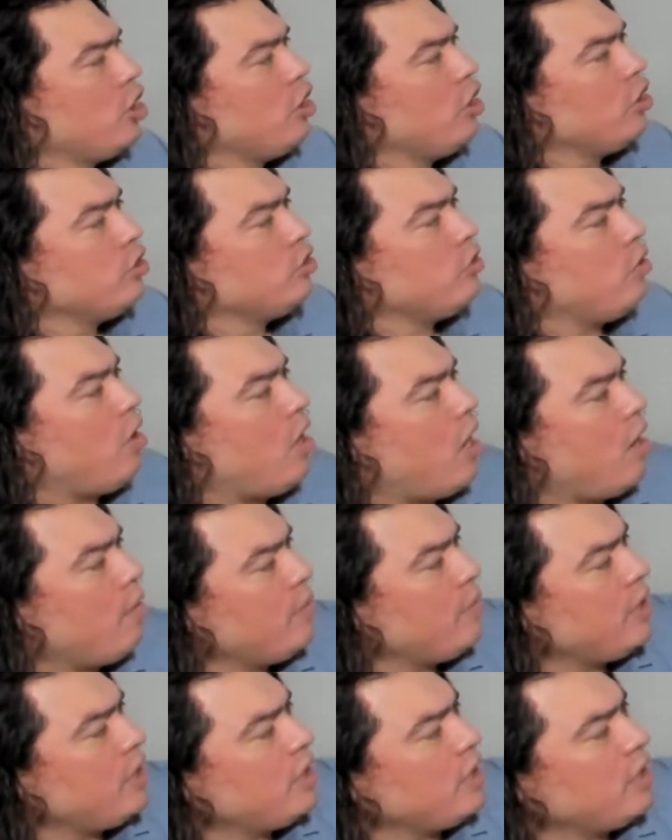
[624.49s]
So I'm
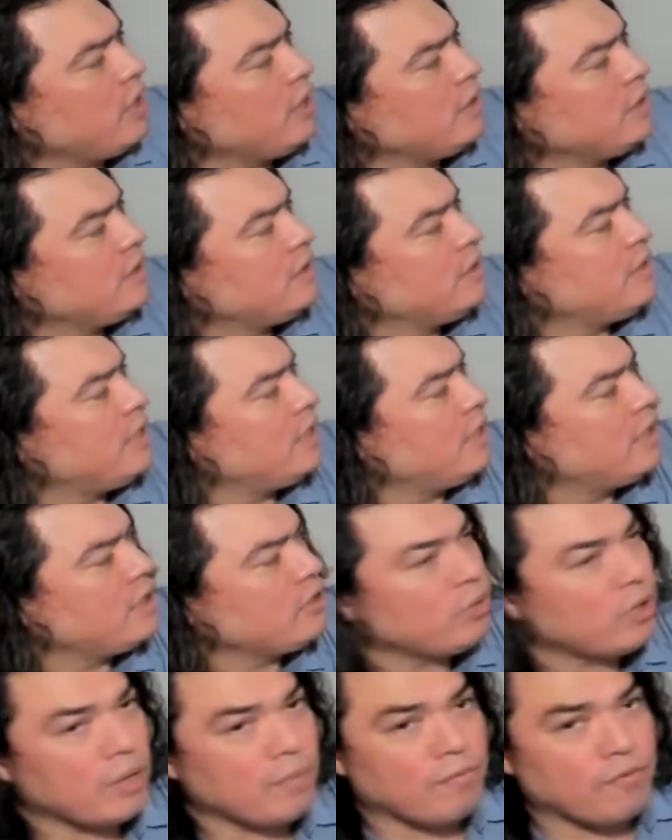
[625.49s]
going to set this
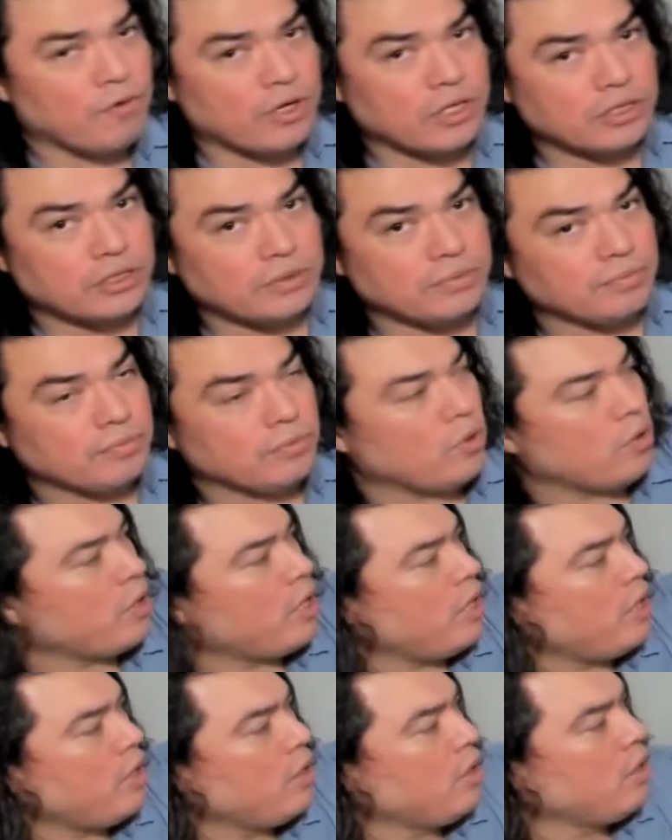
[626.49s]
one up for us. Okay?